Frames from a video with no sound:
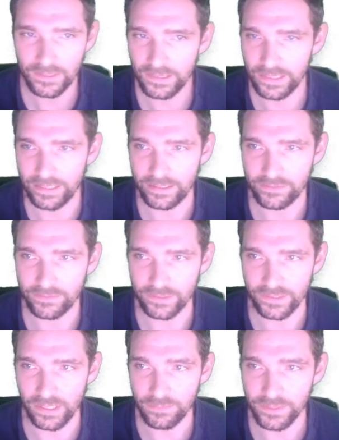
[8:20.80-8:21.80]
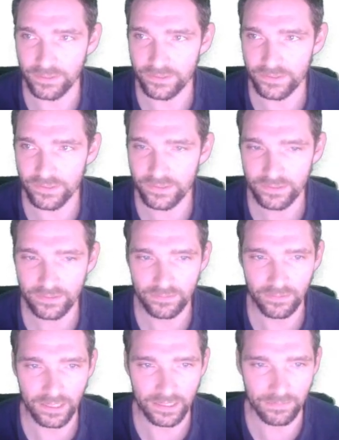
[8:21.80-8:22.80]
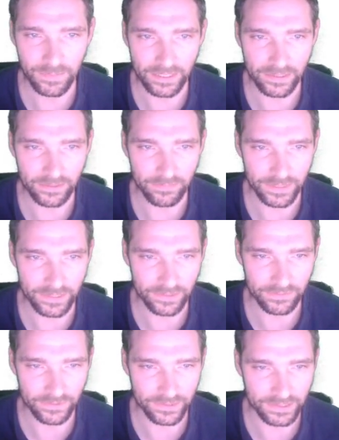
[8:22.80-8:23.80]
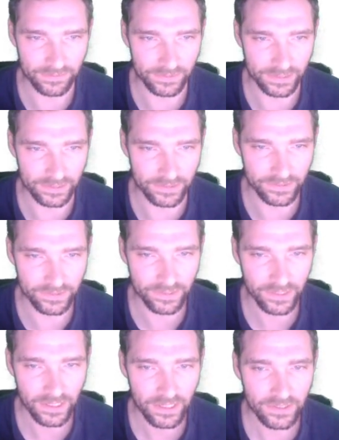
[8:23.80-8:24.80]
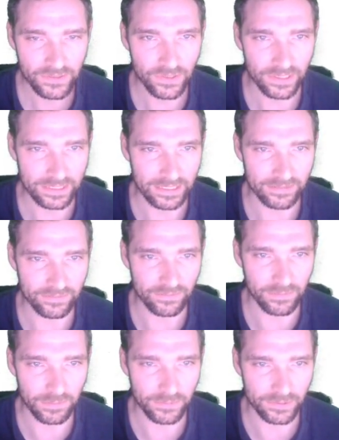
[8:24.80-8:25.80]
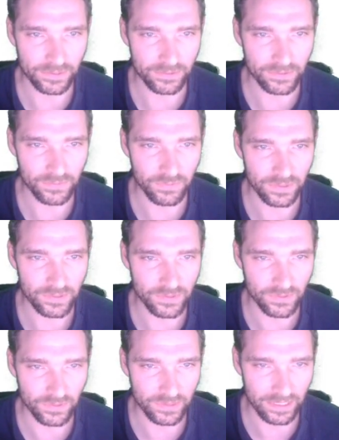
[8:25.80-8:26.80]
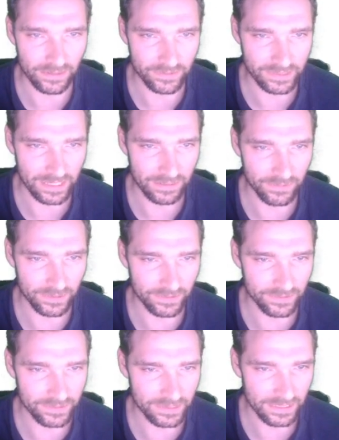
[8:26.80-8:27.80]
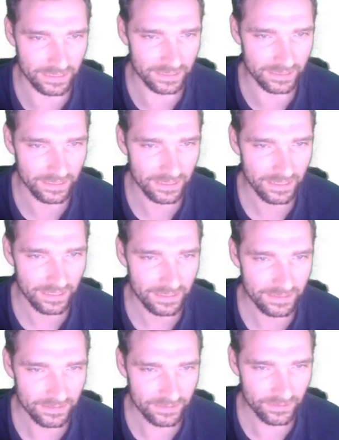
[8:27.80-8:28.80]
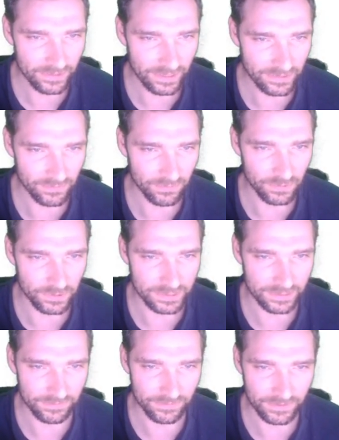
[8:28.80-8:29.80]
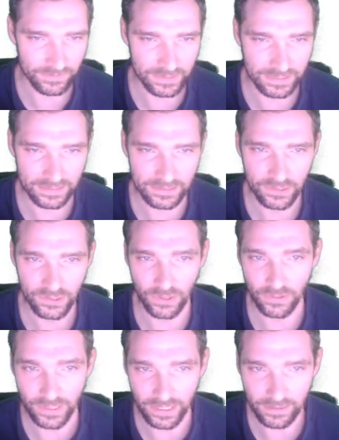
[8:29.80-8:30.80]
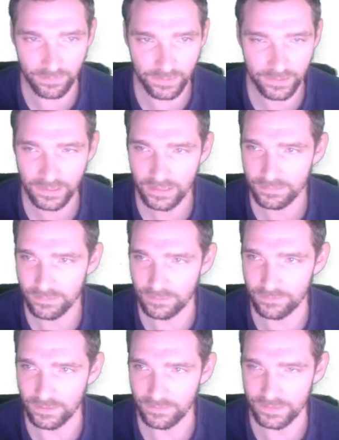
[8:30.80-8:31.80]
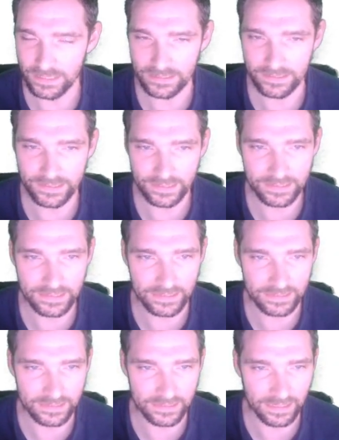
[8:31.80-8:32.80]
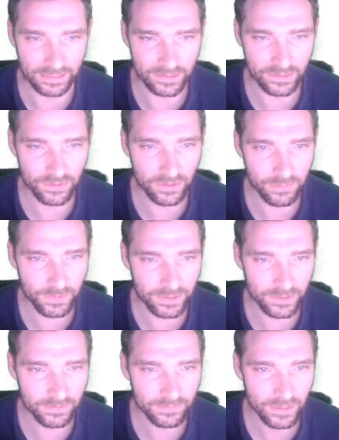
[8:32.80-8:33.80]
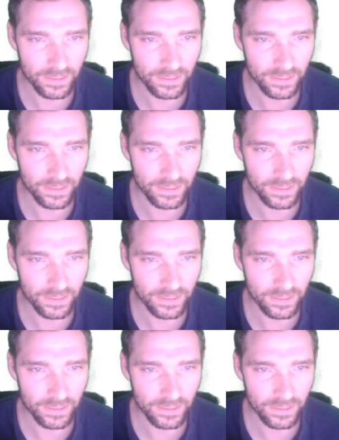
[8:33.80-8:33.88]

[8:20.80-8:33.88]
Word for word: there for some years and they may be there for different years. So like I remember there was one school that I was at where it was like 2014 15 showed up, but 15 16 did not show up here.